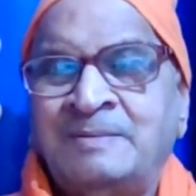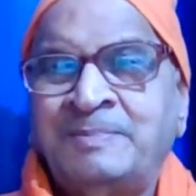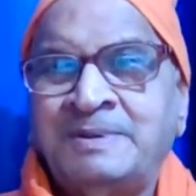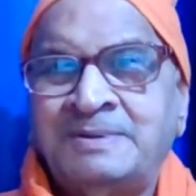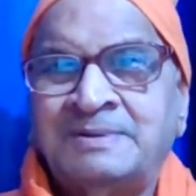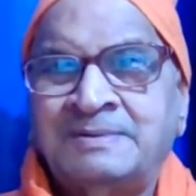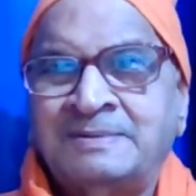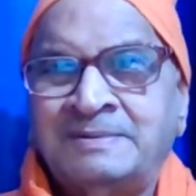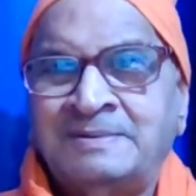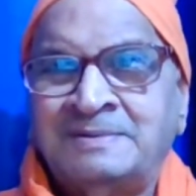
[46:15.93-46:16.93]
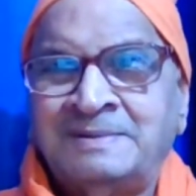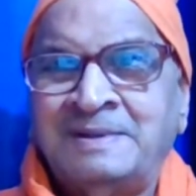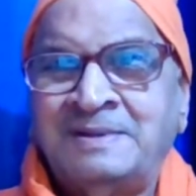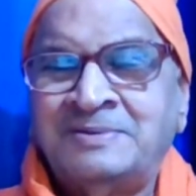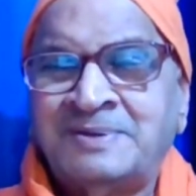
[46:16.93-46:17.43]
That means
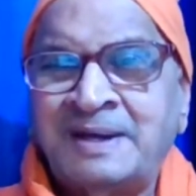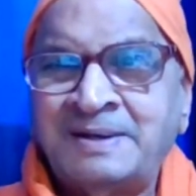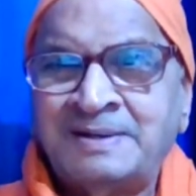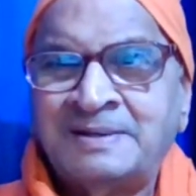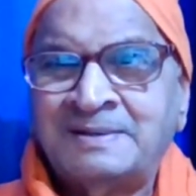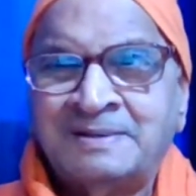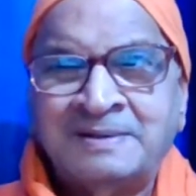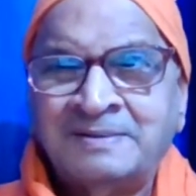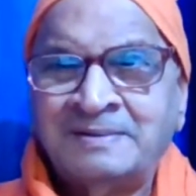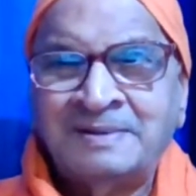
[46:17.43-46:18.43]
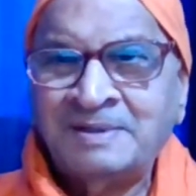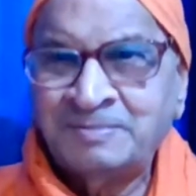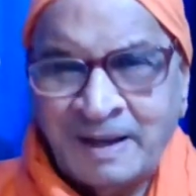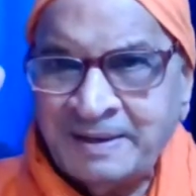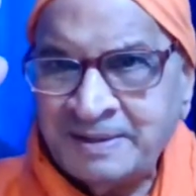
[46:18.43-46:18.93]
inside
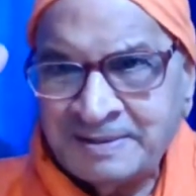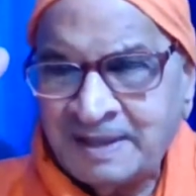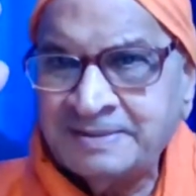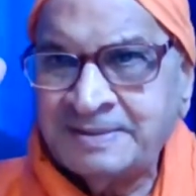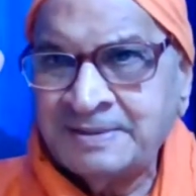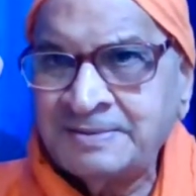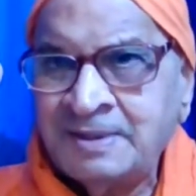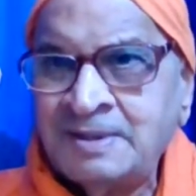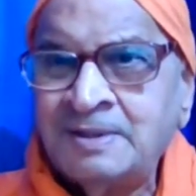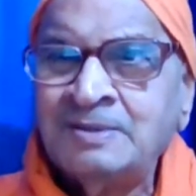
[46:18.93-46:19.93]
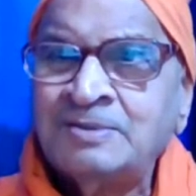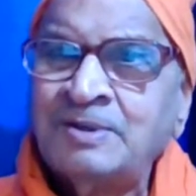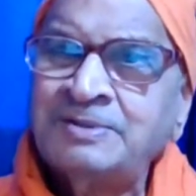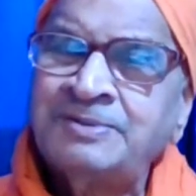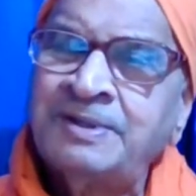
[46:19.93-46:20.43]
his mind is like this,
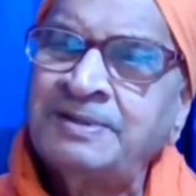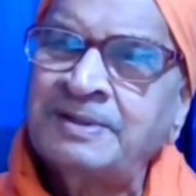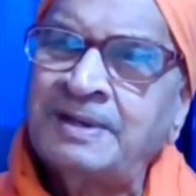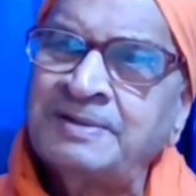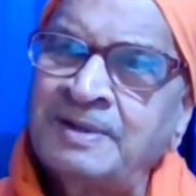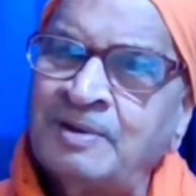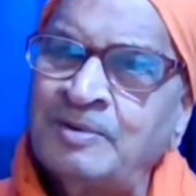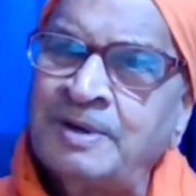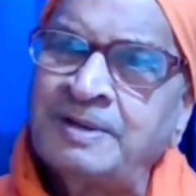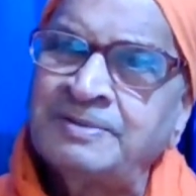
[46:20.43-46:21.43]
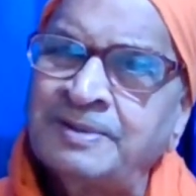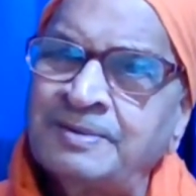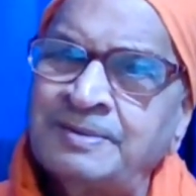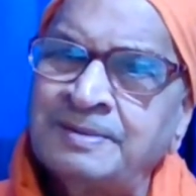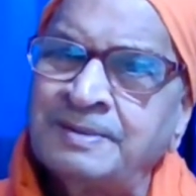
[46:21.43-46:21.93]
so he is seeing that Nirguna and
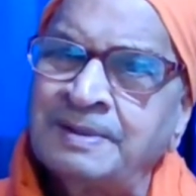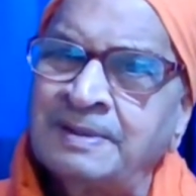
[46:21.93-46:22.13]
Saguna.